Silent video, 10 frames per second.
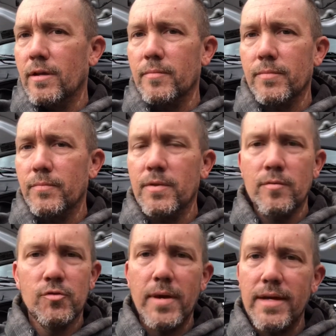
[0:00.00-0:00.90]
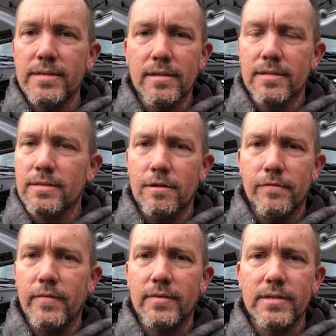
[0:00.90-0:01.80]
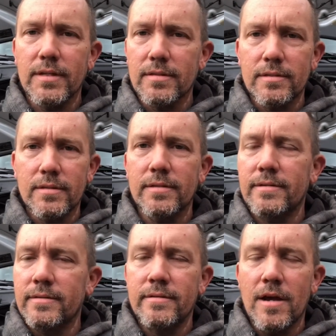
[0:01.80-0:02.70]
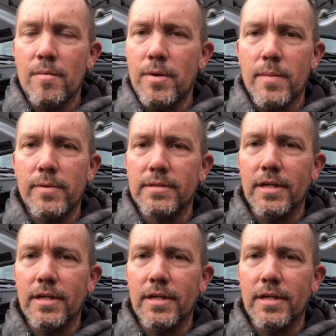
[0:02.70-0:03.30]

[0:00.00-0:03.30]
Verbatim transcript: Um, as basic as an R56 downpipe is.